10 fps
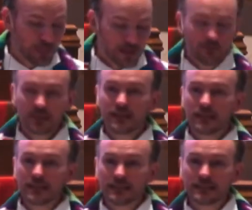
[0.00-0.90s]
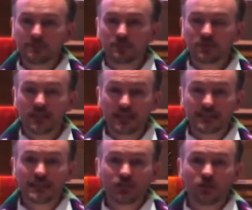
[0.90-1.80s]
But the
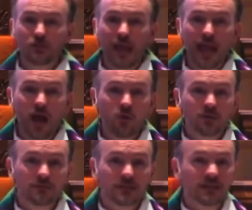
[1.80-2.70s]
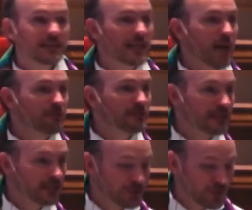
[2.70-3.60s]
additional power of
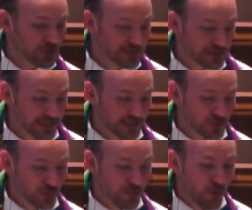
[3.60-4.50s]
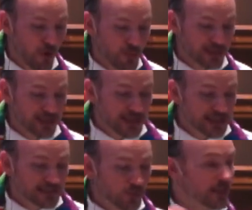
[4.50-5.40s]
collapsing eternity into a moment
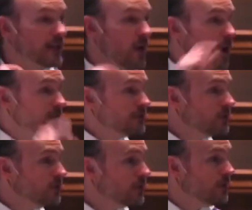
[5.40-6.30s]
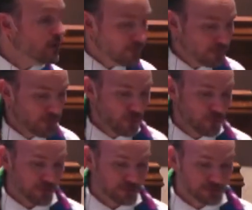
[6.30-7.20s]
is that we can also look
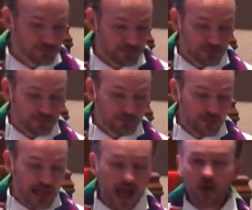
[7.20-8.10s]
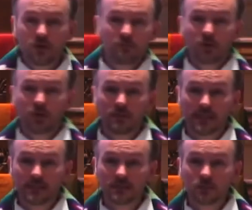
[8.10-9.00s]
forward. Our
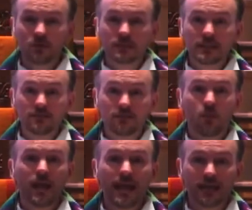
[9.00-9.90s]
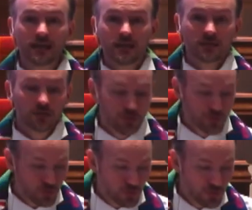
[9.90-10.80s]
impermanence will give way to
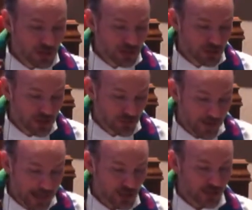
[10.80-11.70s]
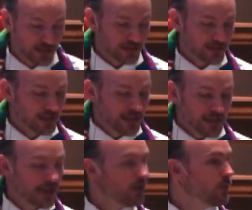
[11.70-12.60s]
new generations.
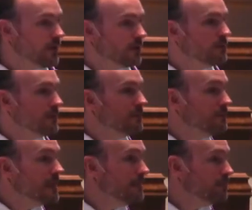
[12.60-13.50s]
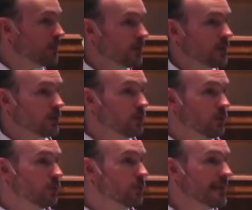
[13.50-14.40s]
There will be people who
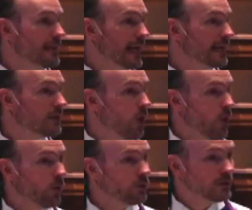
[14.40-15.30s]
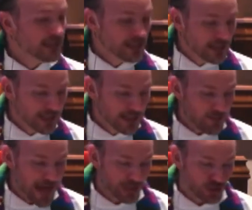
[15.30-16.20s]
we can only
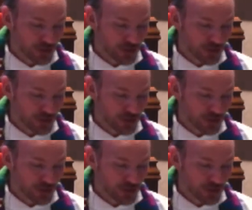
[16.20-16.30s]
imagine,